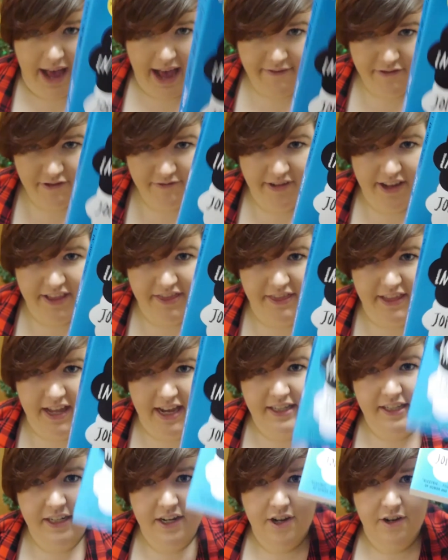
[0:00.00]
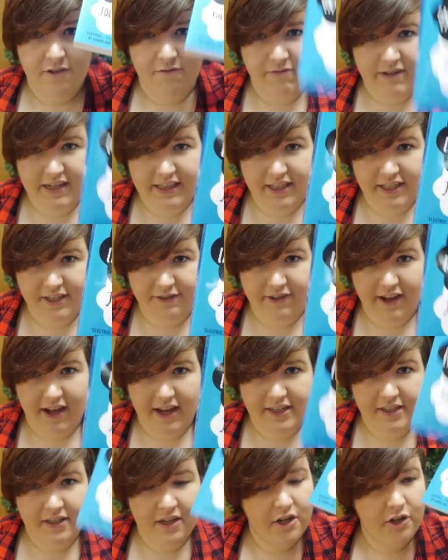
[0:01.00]
haven't read this, read this
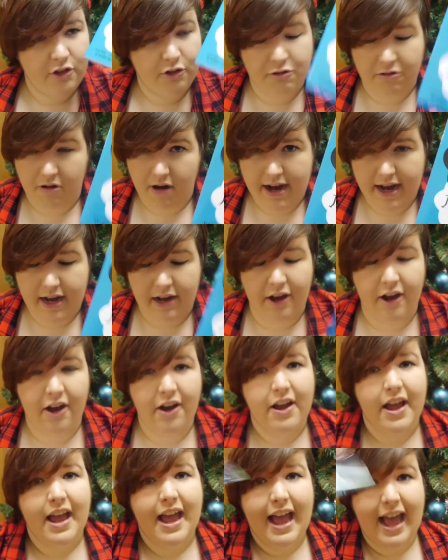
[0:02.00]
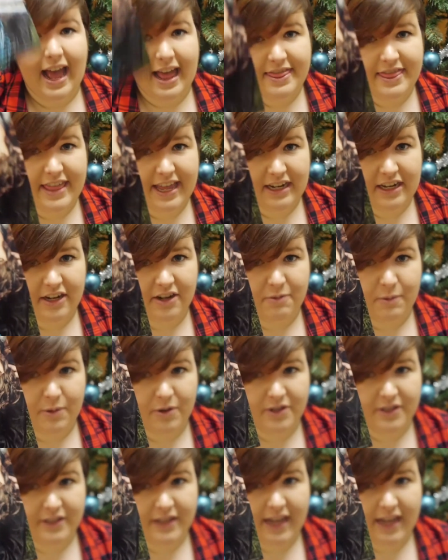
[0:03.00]
first, cry a lot, and then go watch